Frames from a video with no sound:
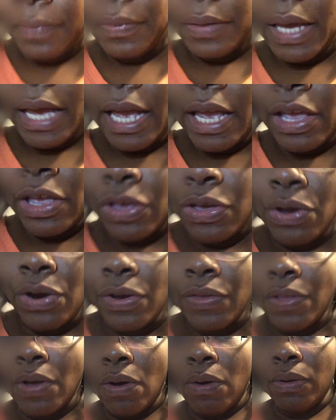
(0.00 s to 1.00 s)
and
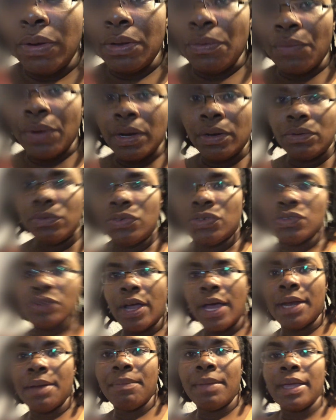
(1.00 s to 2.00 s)
you're the only one who's
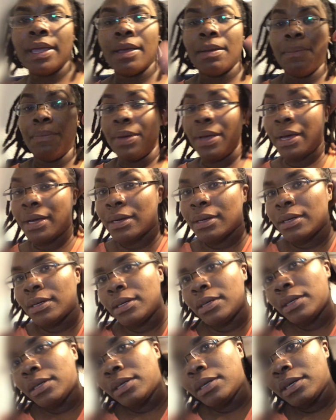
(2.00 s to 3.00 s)
trying to make it
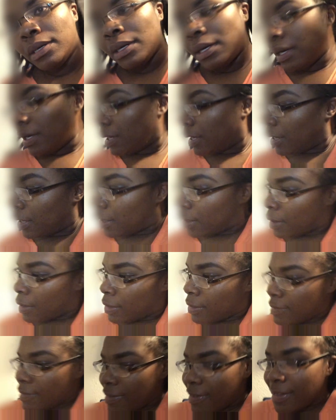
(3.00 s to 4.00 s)
better,
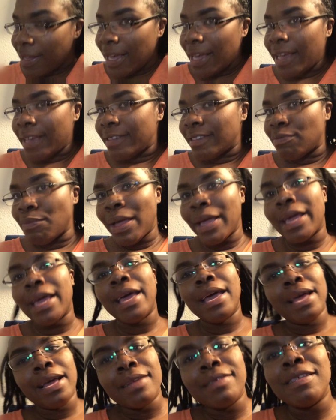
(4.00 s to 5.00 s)
sis, make
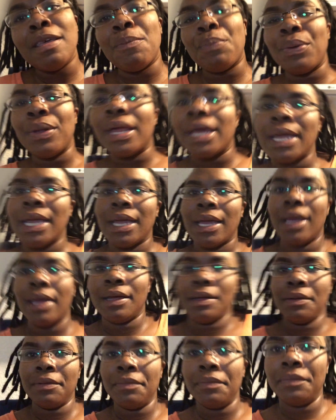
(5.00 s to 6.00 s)
an exit plan.
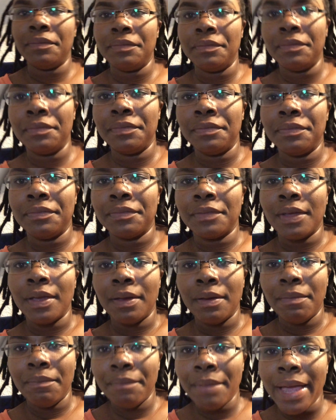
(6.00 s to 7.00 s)

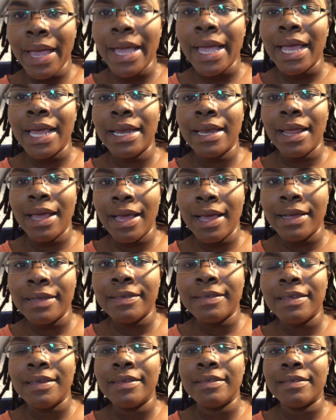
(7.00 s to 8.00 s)
Make an
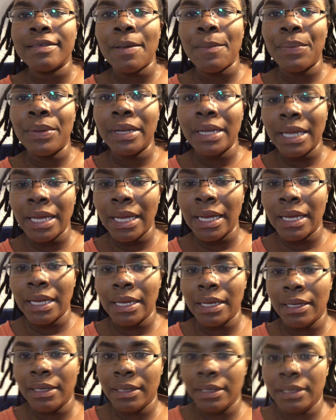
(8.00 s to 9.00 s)
exit
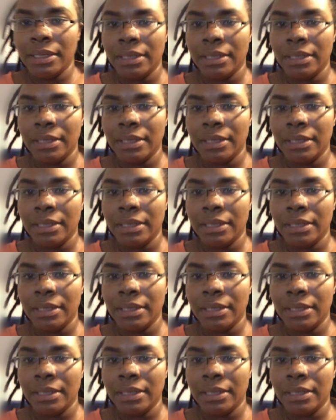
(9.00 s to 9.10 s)
plan.